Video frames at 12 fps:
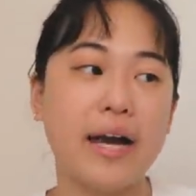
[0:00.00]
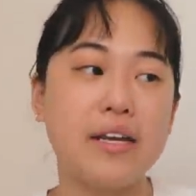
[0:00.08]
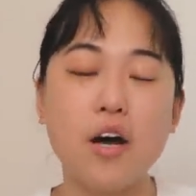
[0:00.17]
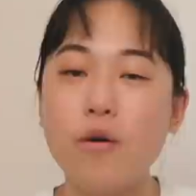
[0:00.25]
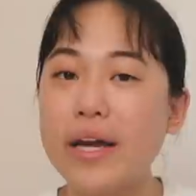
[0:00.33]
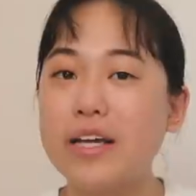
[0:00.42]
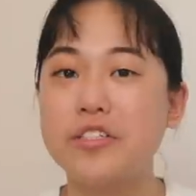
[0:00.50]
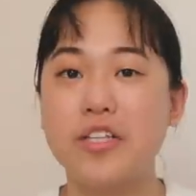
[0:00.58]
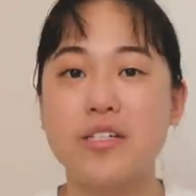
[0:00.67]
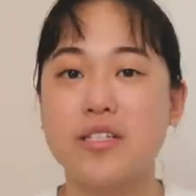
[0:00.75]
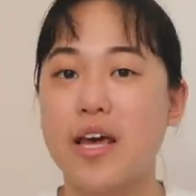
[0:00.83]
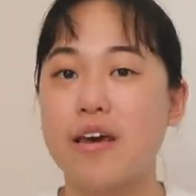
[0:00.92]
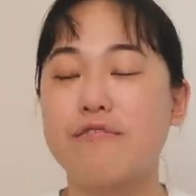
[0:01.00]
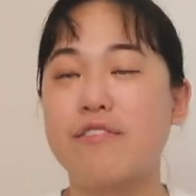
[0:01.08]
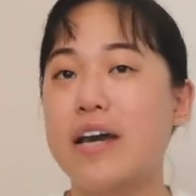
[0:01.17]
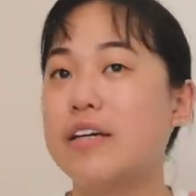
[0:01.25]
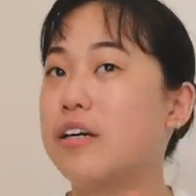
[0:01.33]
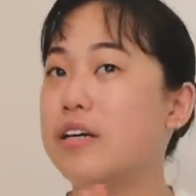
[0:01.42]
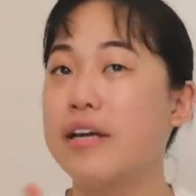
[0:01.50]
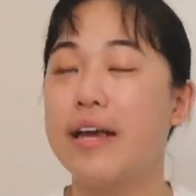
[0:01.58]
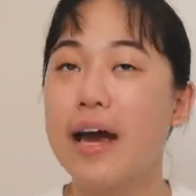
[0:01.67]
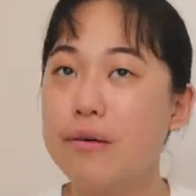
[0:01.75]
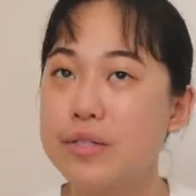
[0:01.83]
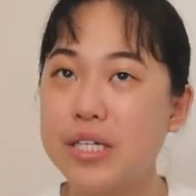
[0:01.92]
I know I could just like find a good
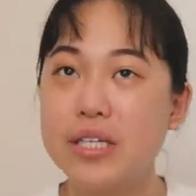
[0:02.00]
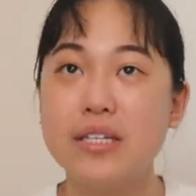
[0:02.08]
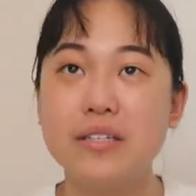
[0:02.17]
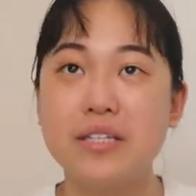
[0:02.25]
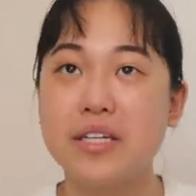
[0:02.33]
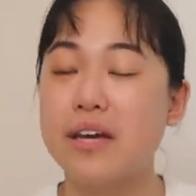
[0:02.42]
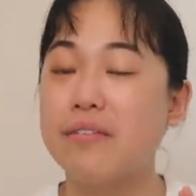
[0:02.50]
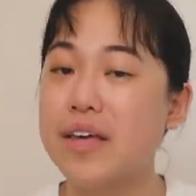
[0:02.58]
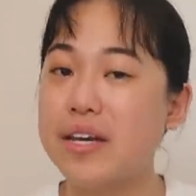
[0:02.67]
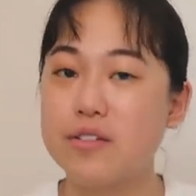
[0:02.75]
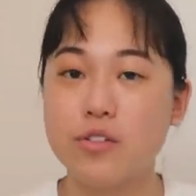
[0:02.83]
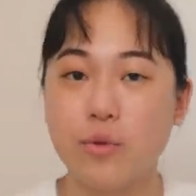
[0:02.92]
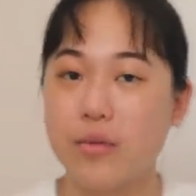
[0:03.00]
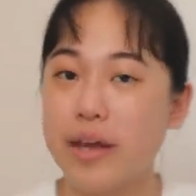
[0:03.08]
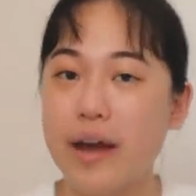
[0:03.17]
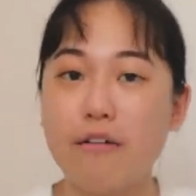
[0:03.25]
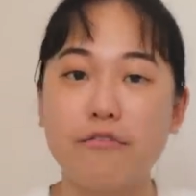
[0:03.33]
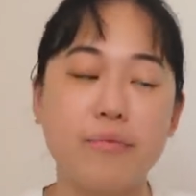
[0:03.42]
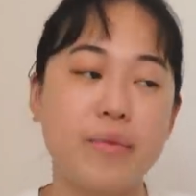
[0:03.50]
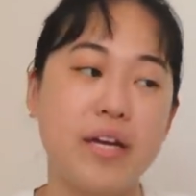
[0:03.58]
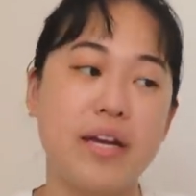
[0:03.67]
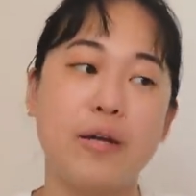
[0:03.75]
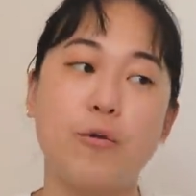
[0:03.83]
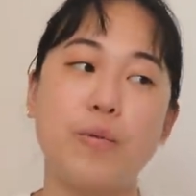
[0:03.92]
accountant and they could sort that out for
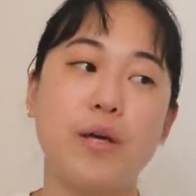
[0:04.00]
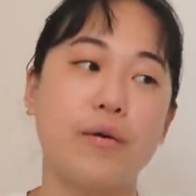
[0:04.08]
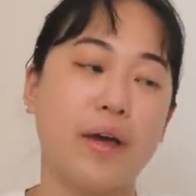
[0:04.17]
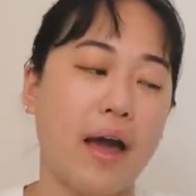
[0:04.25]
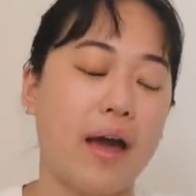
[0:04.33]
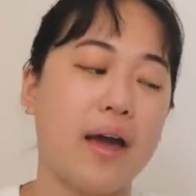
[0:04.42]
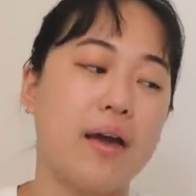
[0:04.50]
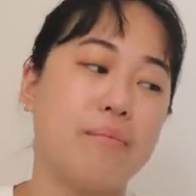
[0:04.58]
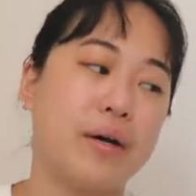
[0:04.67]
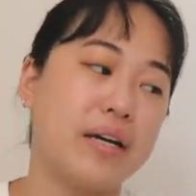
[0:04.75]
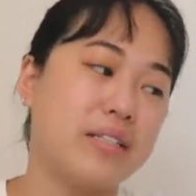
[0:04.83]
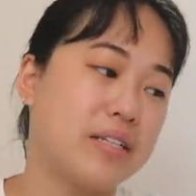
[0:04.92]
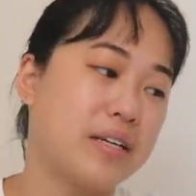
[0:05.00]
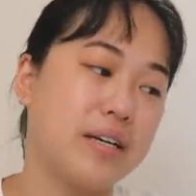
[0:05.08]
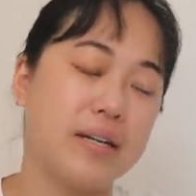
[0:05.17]
me and it would be okay, but